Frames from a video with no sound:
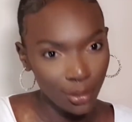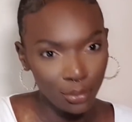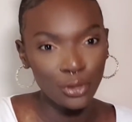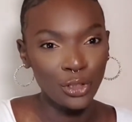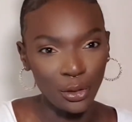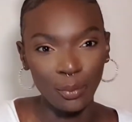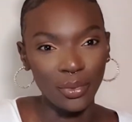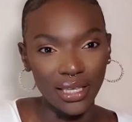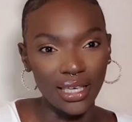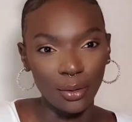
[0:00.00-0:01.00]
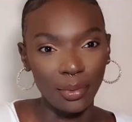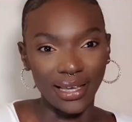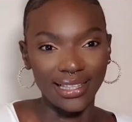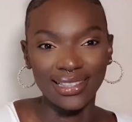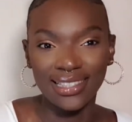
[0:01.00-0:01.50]
put on your big girl
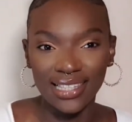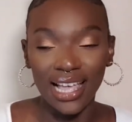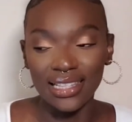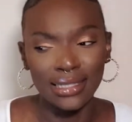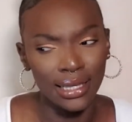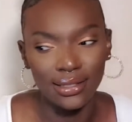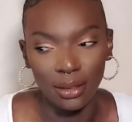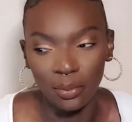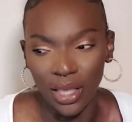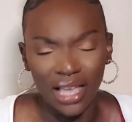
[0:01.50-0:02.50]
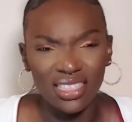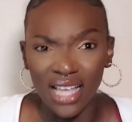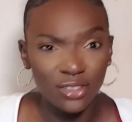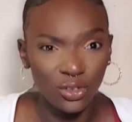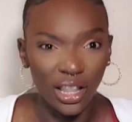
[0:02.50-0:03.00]
pants and say something. And
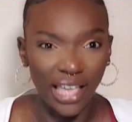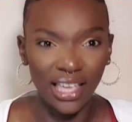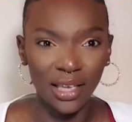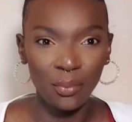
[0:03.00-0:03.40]
that's for like